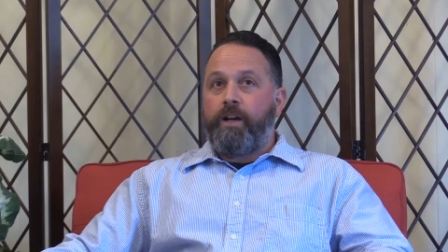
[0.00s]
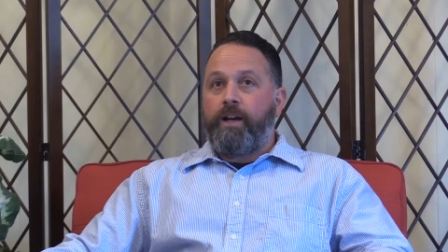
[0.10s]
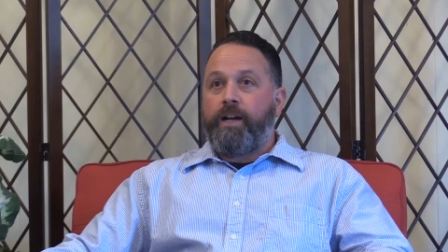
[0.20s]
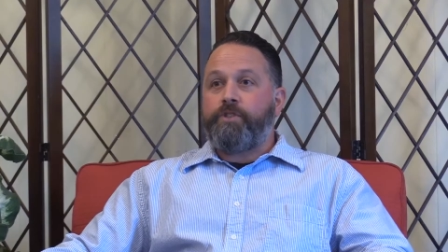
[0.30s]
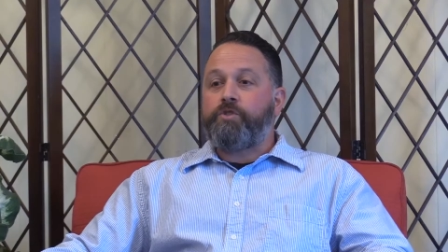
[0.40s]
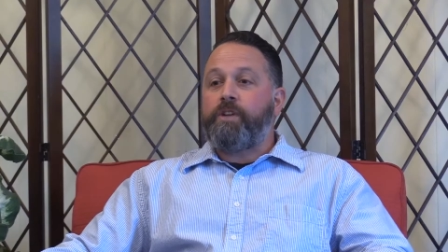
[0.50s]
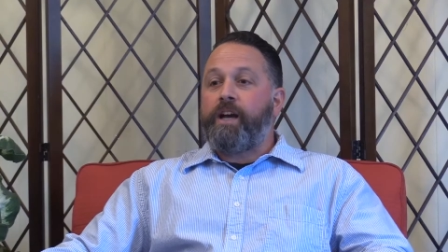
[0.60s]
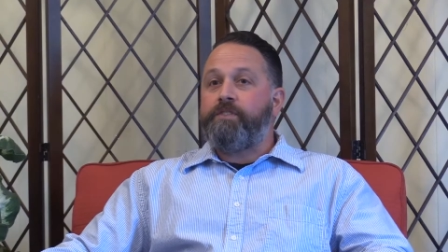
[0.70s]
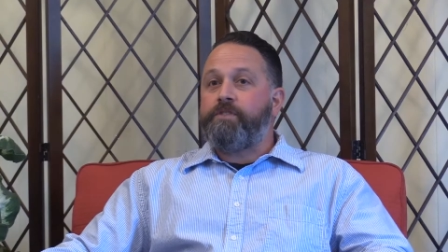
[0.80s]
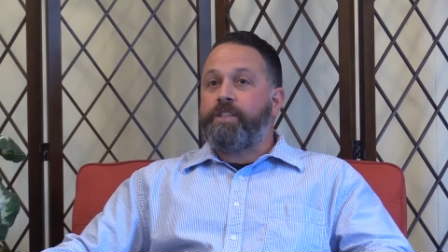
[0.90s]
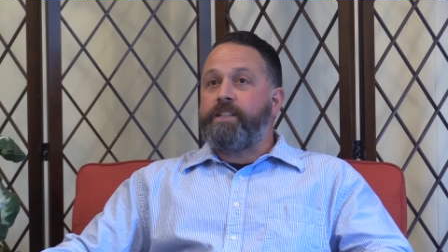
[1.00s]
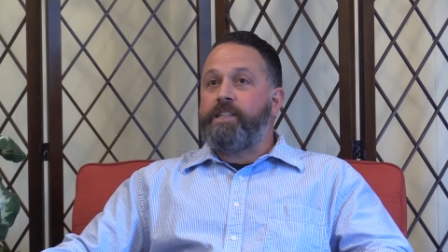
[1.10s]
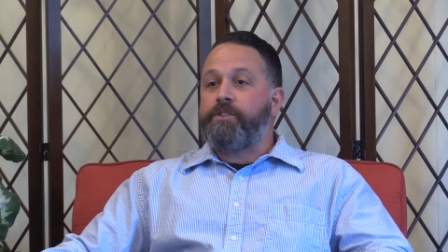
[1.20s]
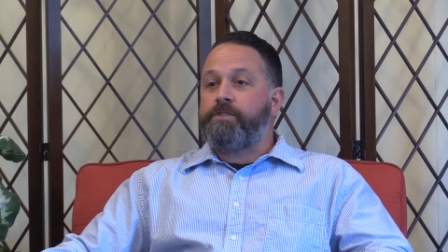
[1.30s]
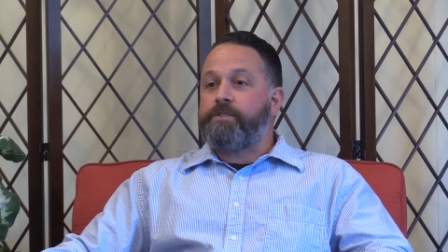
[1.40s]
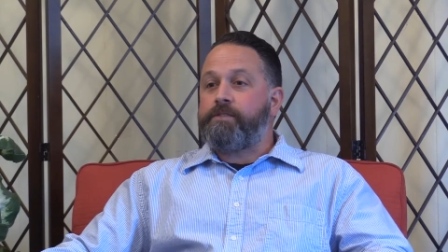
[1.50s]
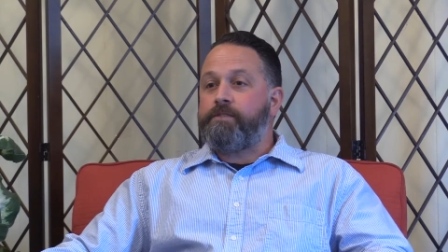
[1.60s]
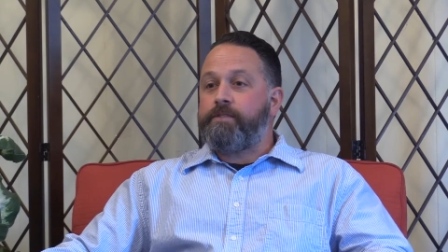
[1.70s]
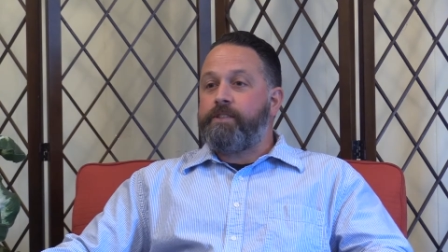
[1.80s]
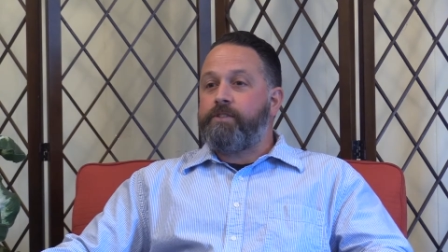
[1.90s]
I tried for years,
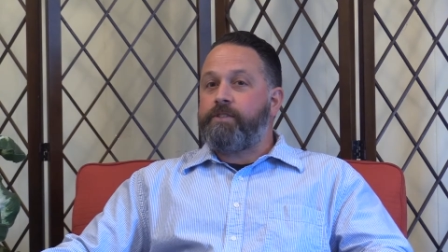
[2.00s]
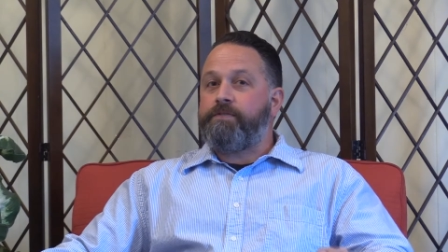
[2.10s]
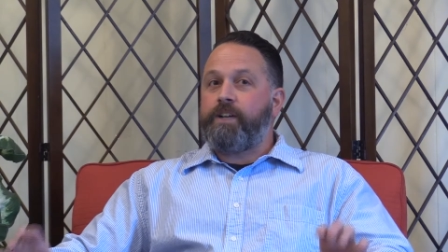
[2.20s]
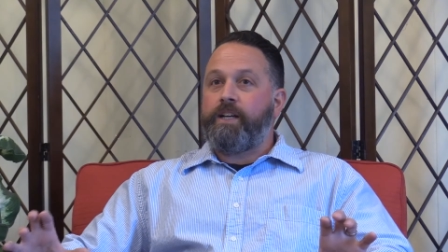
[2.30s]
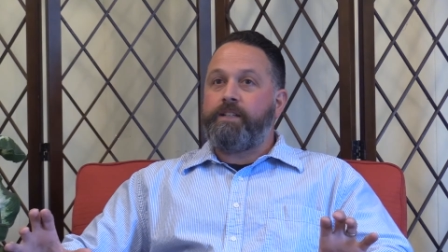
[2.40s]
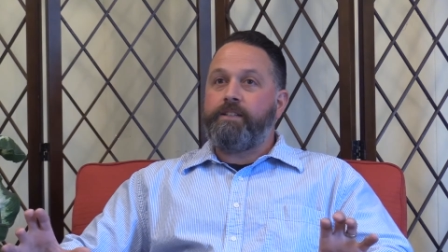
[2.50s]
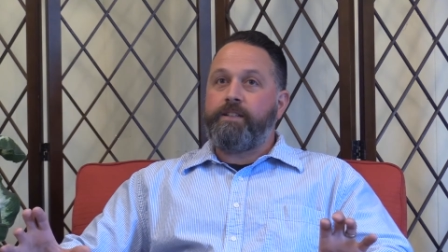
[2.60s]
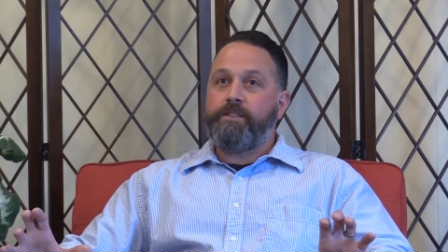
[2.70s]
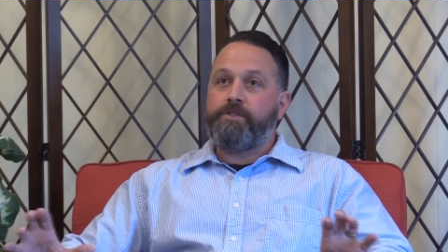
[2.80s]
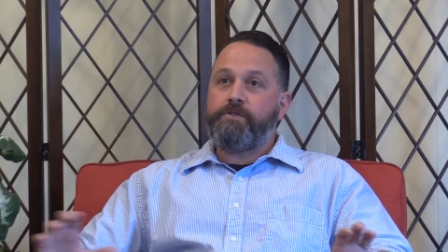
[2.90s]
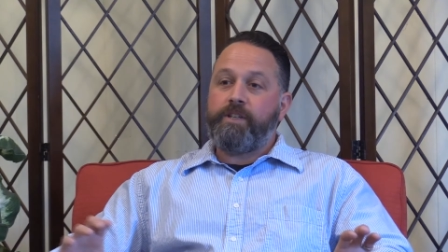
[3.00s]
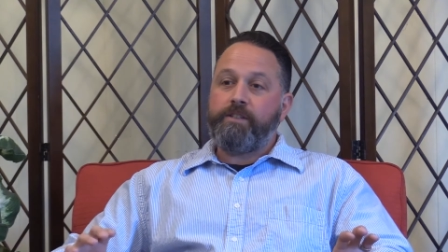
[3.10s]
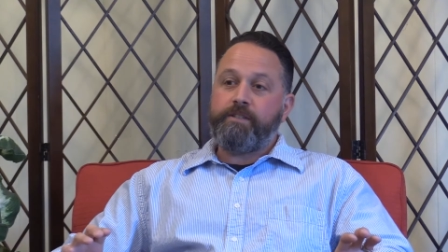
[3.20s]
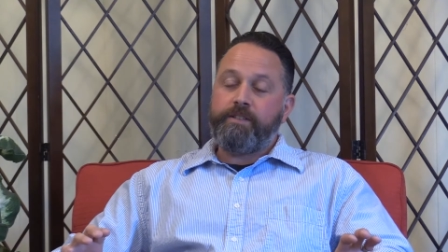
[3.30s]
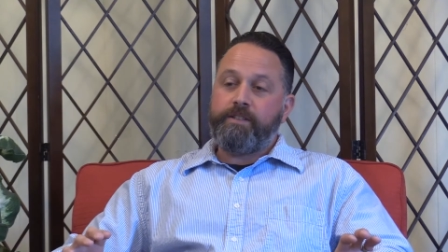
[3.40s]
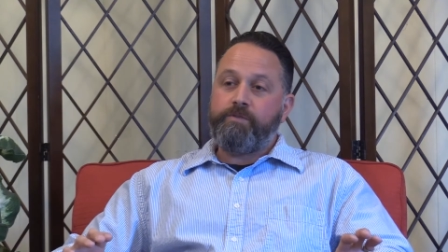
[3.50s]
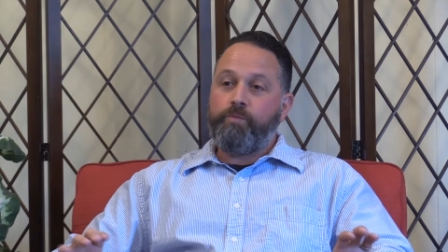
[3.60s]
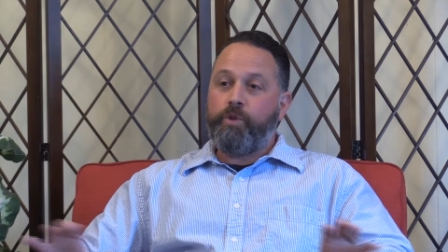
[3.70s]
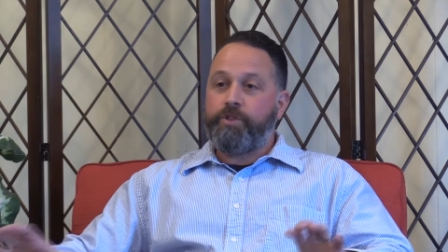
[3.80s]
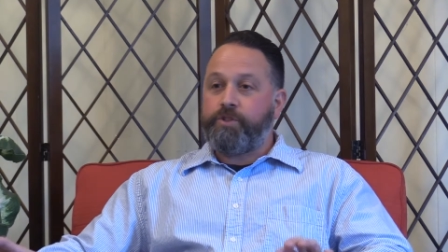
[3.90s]
to find an illustrator that
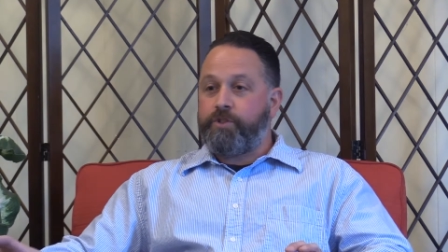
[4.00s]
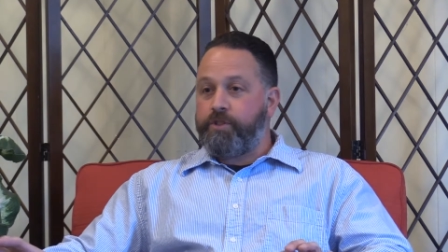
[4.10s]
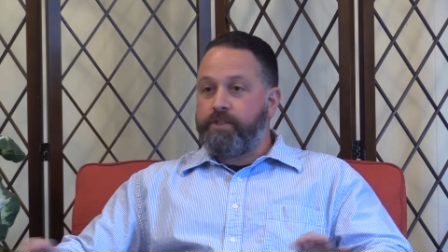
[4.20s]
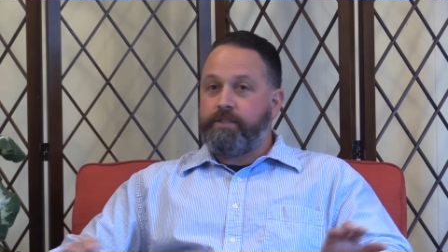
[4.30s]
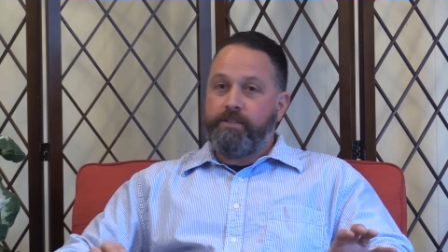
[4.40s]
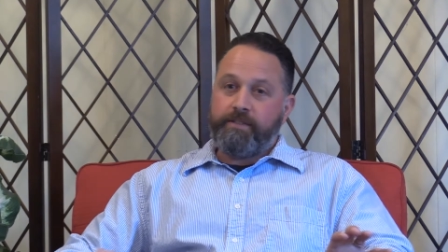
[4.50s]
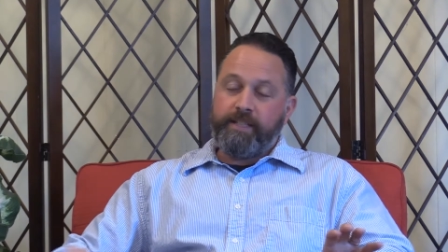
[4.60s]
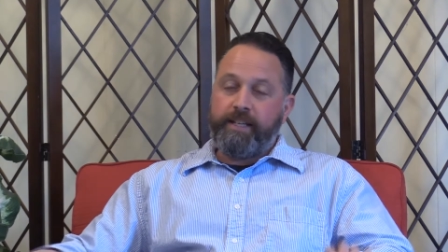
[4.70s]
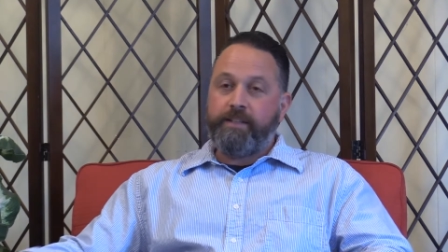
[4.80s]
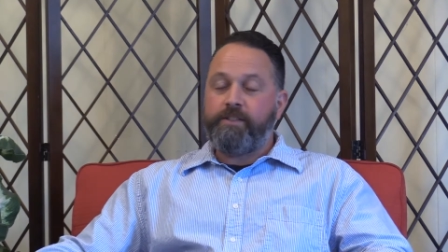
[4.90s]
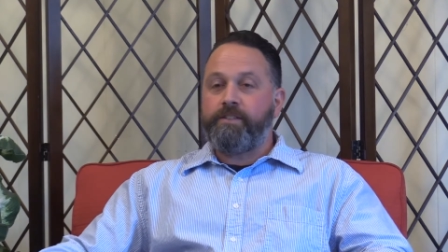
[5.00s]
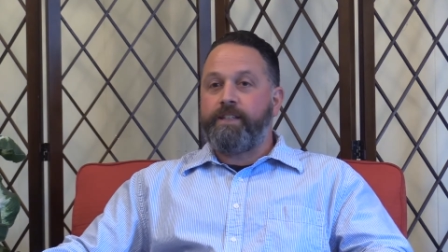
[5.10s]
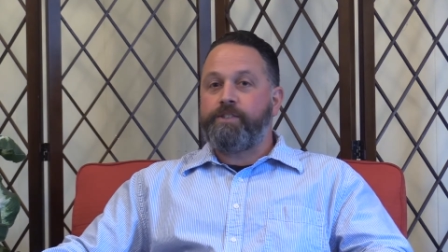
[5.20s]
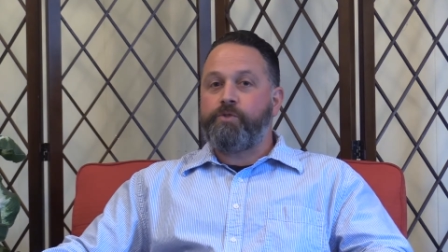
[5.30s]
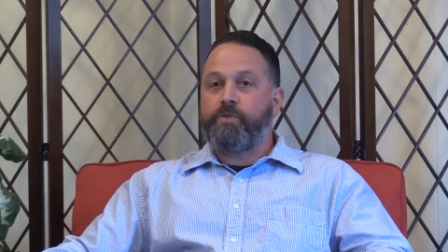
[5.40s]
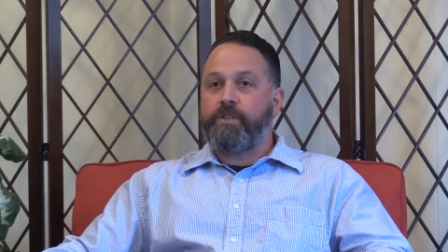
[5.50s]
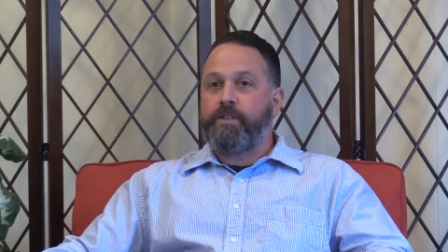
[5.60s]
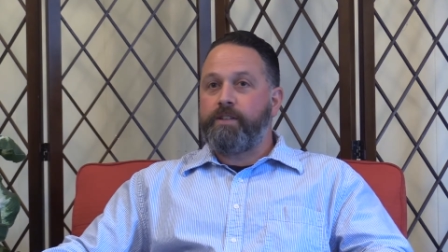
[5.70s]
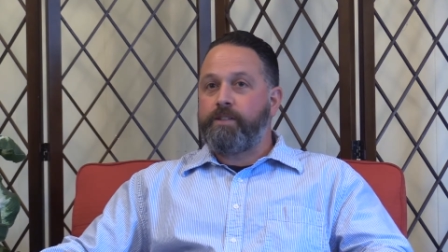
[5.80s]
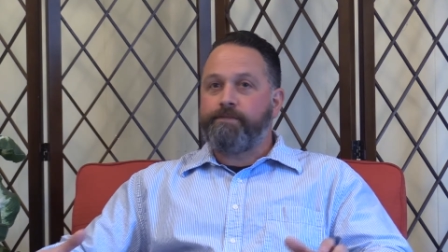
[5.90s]
worked good together and that sort of
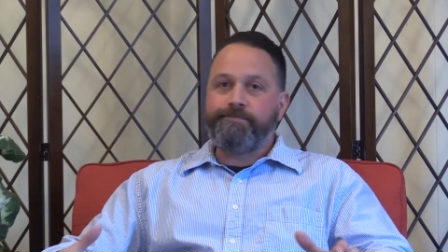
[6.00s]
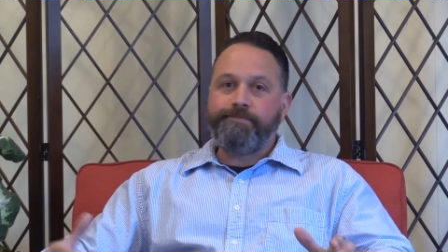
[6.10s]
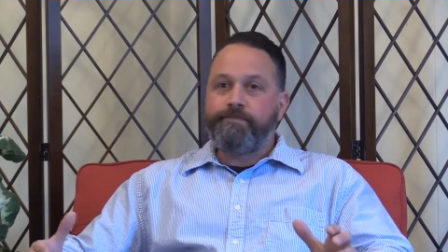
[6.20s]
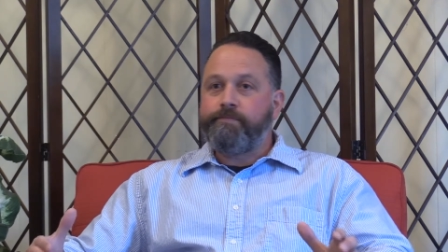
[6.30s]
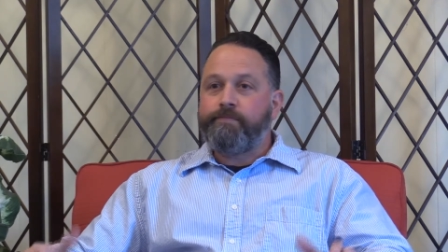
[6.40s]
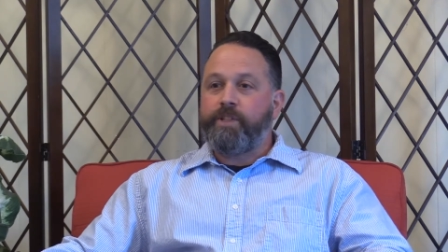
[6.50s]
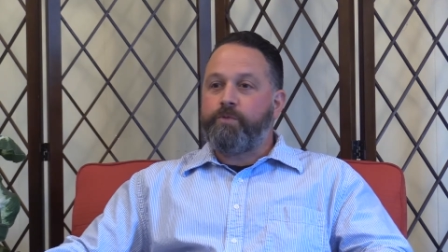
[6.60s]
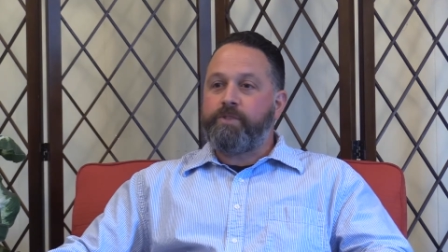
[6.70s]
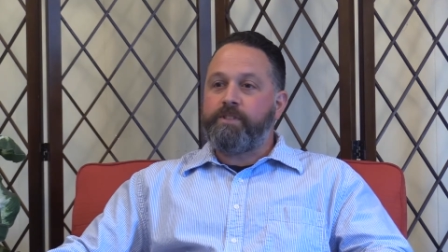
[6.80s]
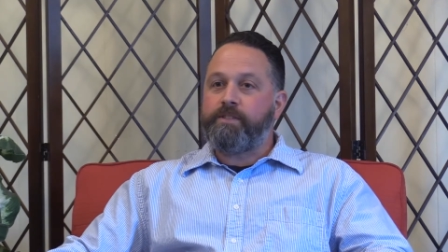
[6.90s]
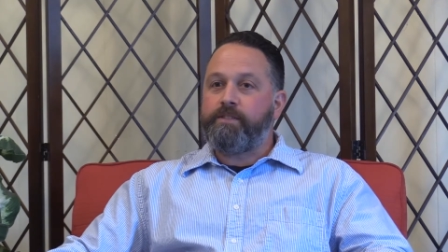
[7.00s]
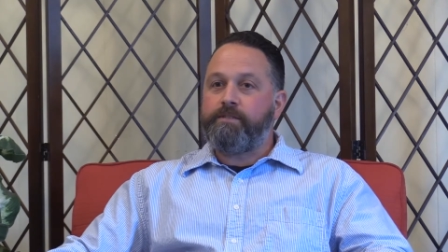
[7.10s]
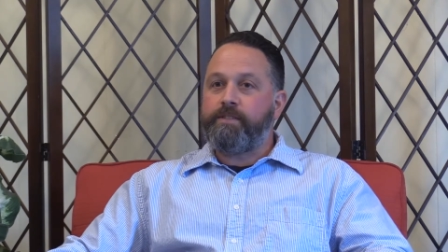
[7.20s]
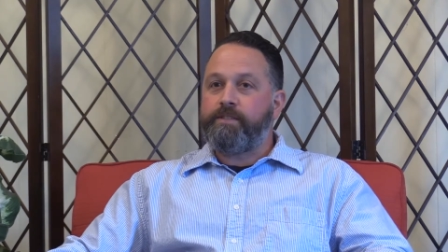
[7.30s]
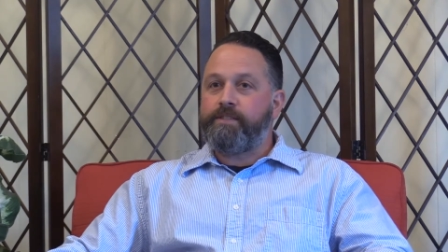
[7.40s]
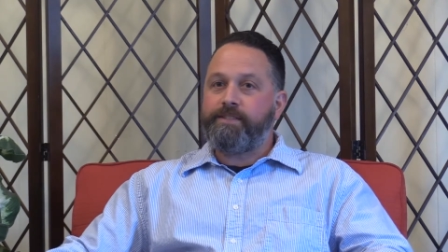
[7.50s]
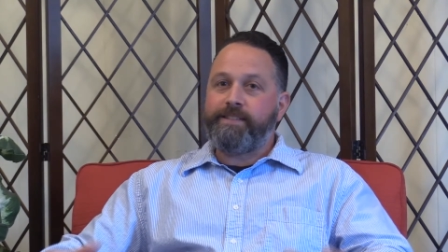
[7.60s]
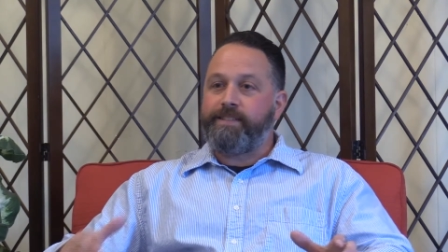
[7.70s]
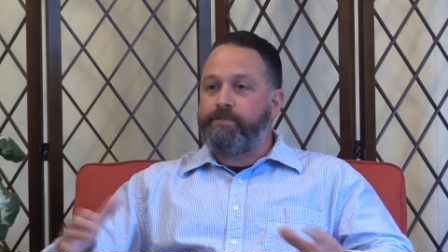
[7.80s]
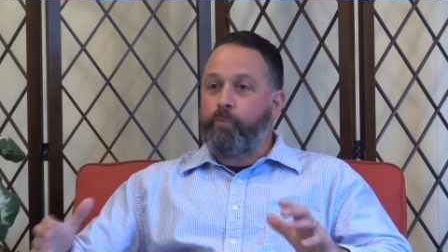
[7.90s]
thing, and we just
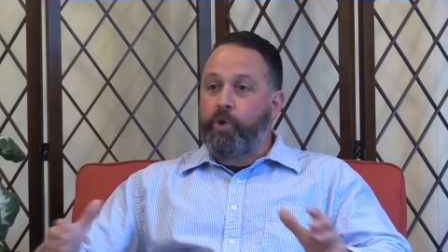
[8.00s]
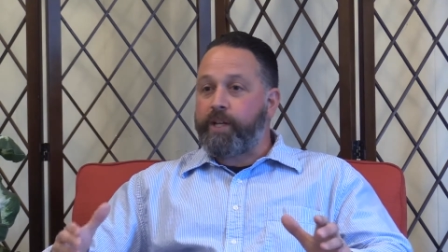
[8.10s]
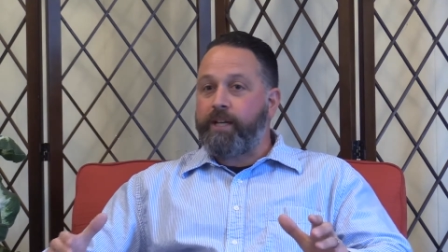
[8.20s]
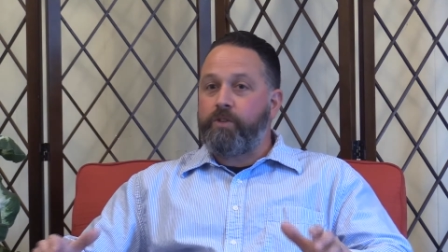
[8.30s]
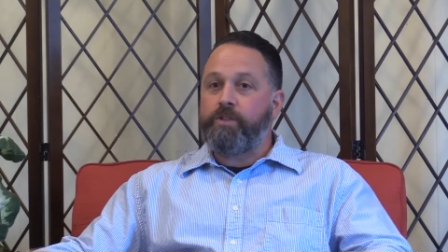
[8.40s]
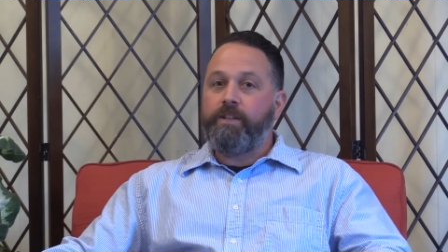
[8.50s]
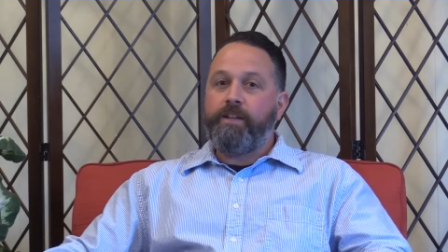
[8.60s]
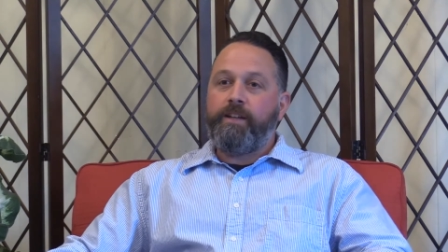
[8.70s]
didn't work out.